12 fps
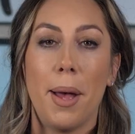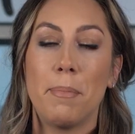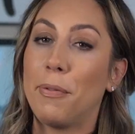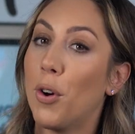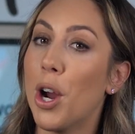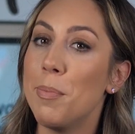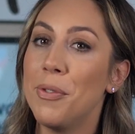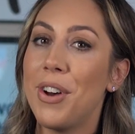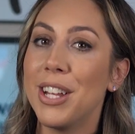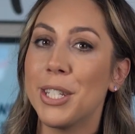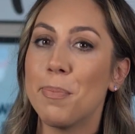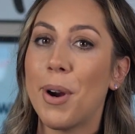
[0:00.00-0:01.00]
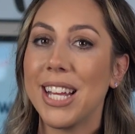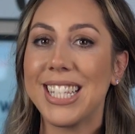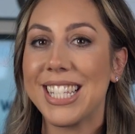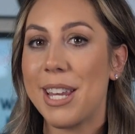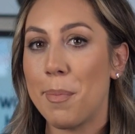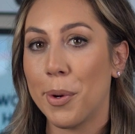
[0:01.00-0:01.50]
Before I move on to
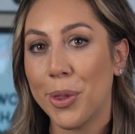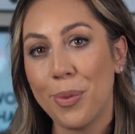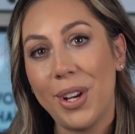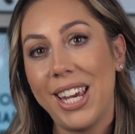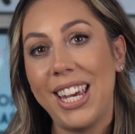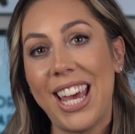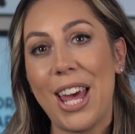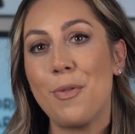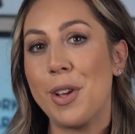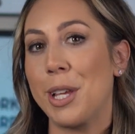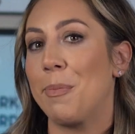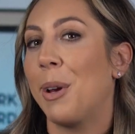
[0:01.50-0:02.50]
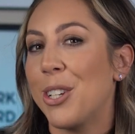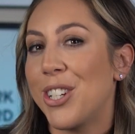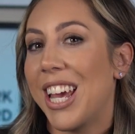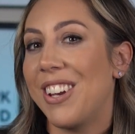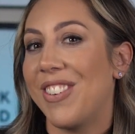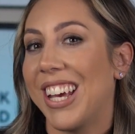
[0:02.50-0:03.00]
process number 3, I'd really
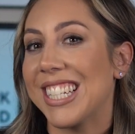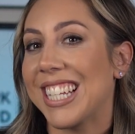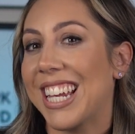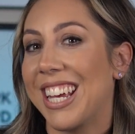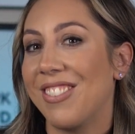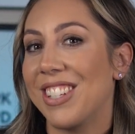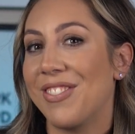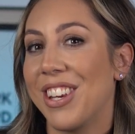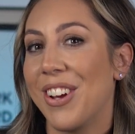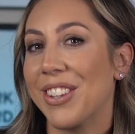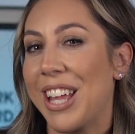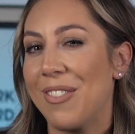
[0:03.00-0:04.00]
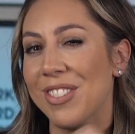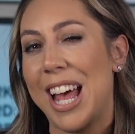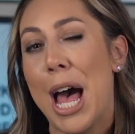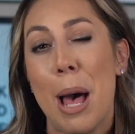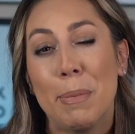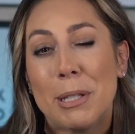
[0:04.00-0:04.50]
appreciate if you guys could give this video a thumbs
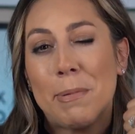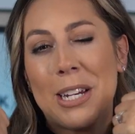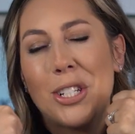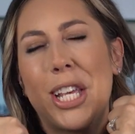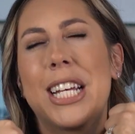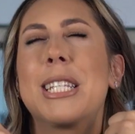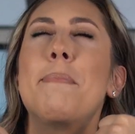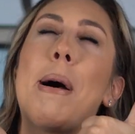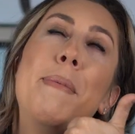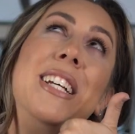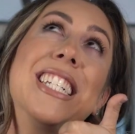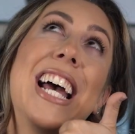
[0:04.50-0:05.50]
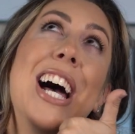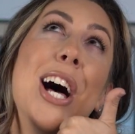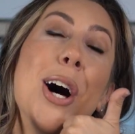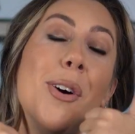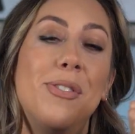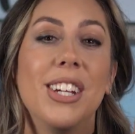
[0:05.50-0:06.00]
up, especially because I'm by
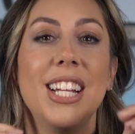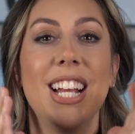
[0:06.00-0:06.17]
myself.